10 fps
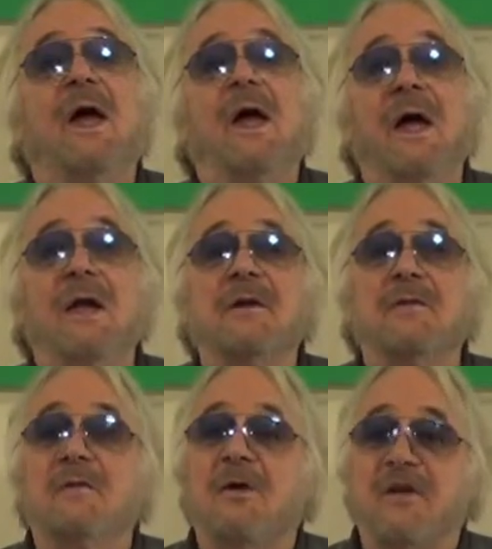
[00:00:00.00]

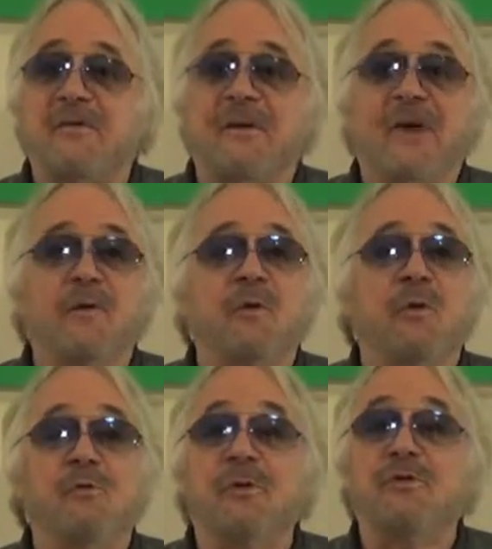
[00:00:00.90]
and got together
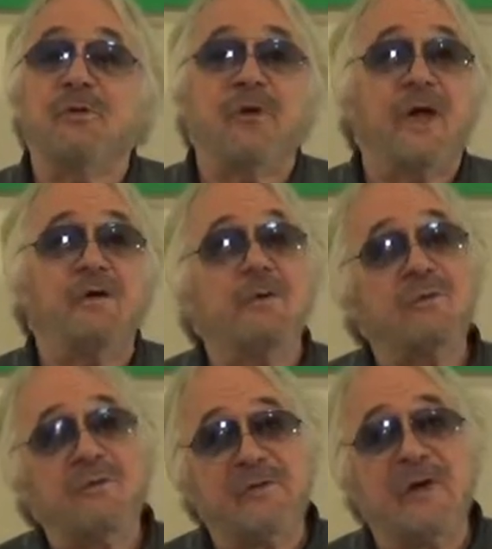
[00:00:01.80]
with Richard Taylor,
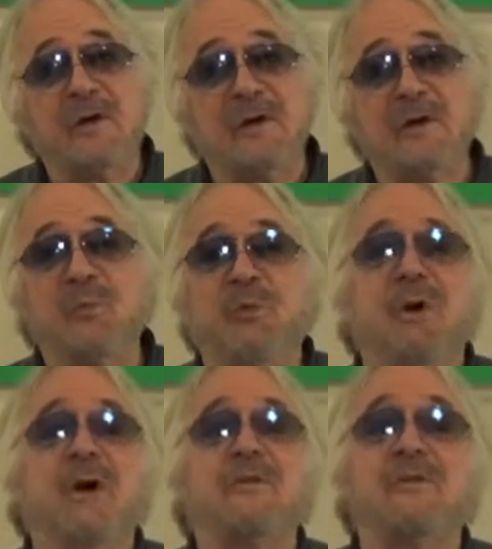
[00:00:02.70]
who designed the
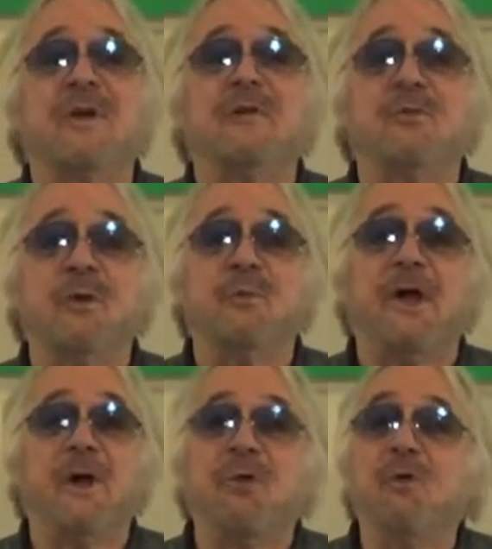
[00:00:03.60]
Enterprise, and Jim
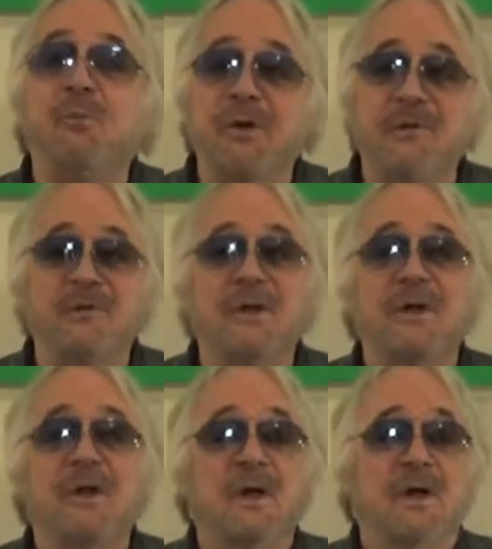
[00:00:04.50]
Dow, who built
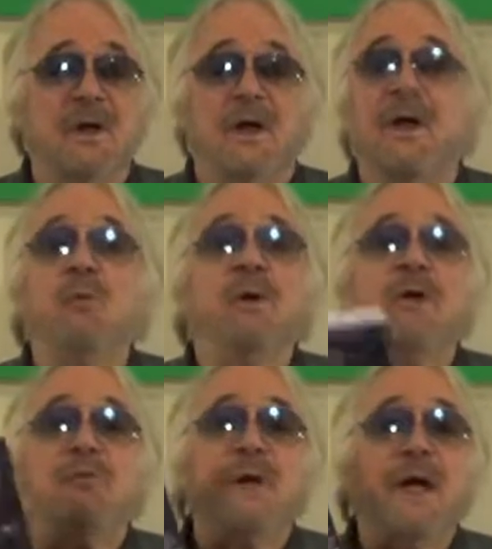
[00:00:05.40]
it, and we
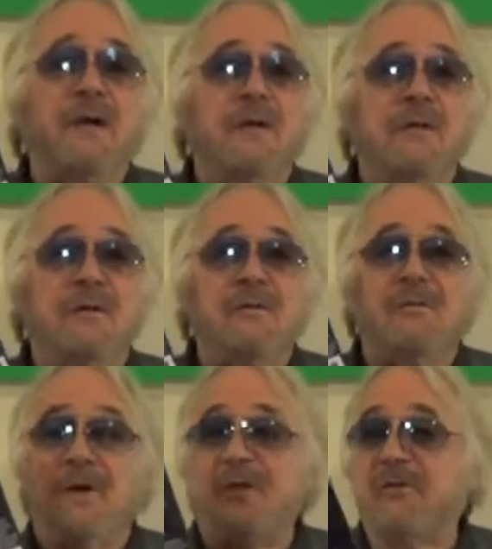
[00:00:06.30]
created
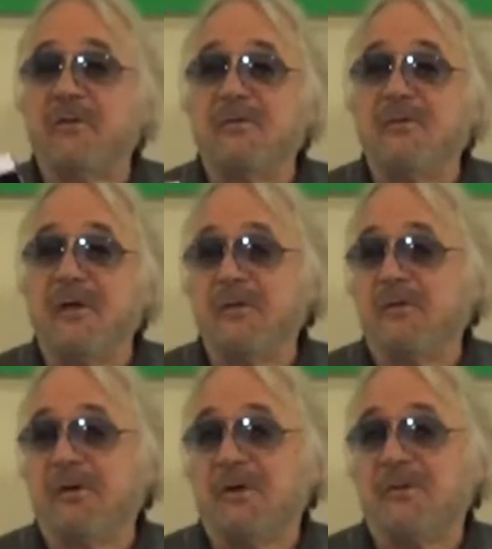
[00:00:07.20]
lots of
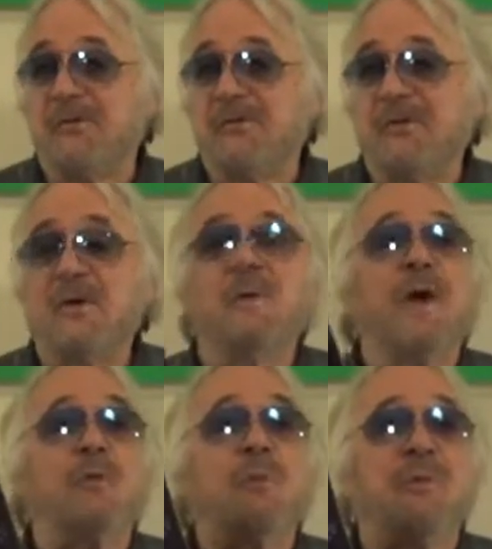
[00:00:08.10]
interviews
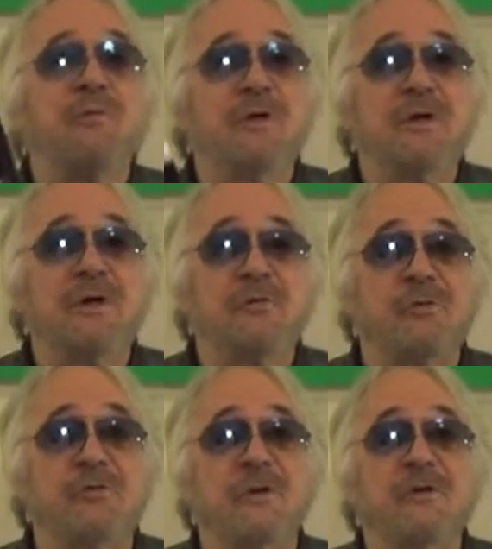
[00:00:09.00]
that will be very
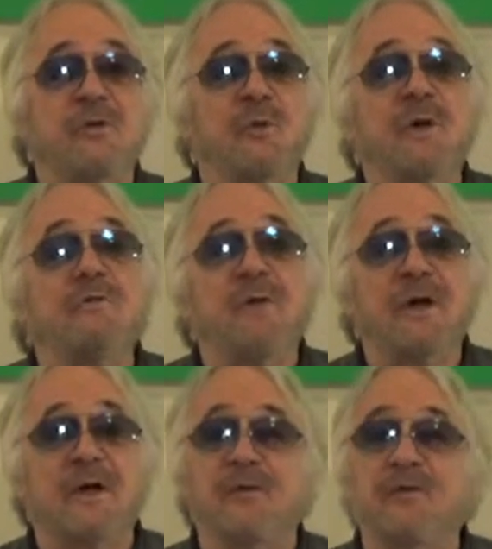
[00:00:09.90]
interesting to any
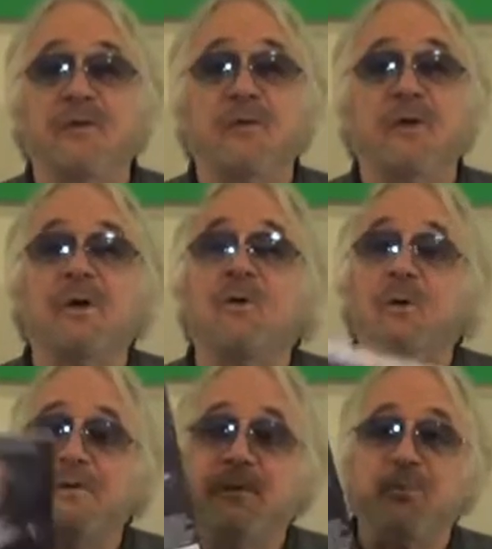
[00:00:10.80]
fans, so that
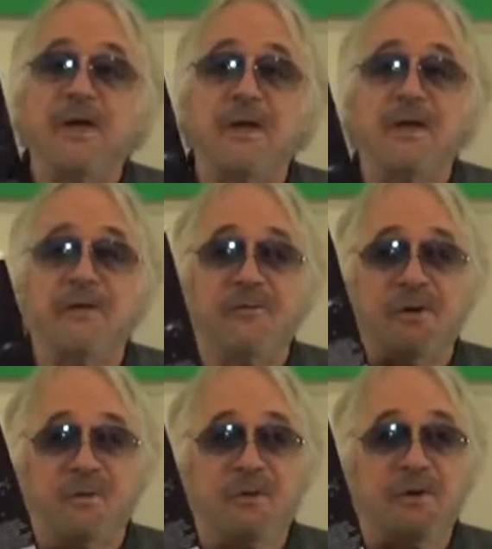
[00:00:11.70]
with the PDF
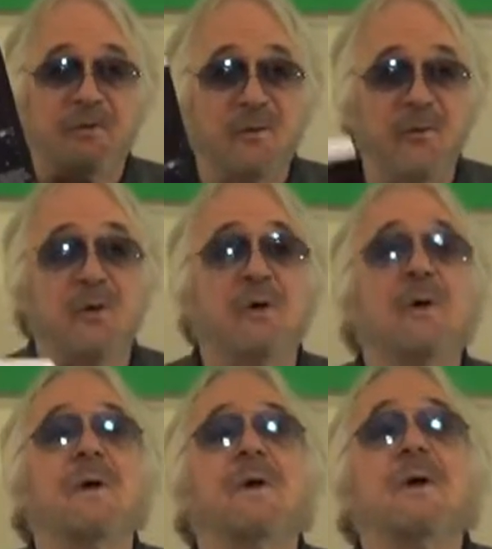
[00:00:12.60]
copy of the book,
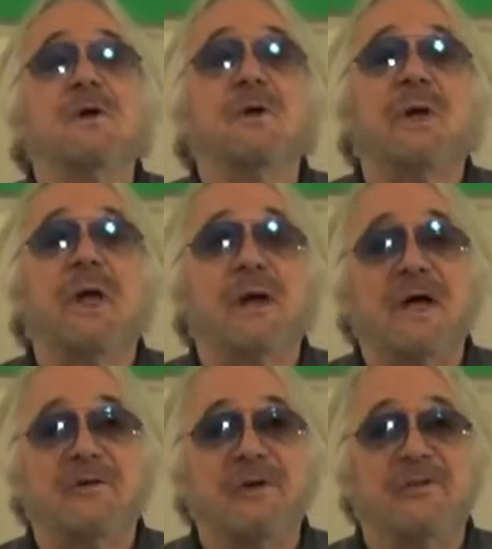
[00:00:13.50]
you get
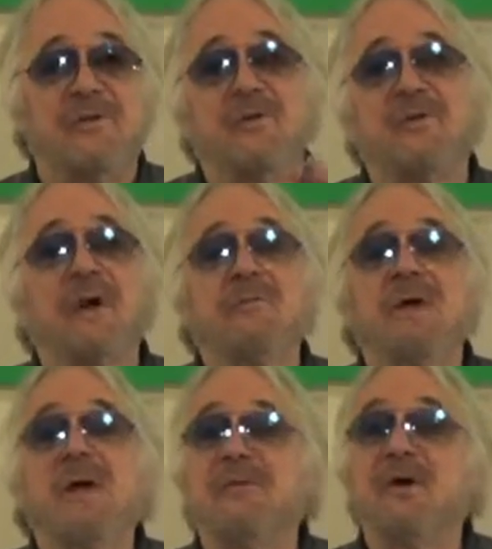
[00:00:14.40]
access to
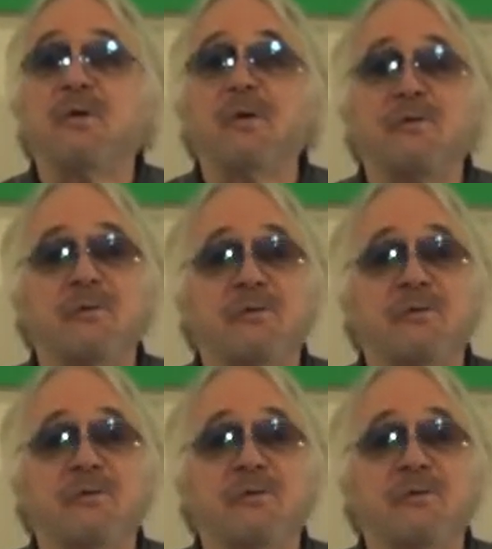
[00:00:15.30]
5.5 hours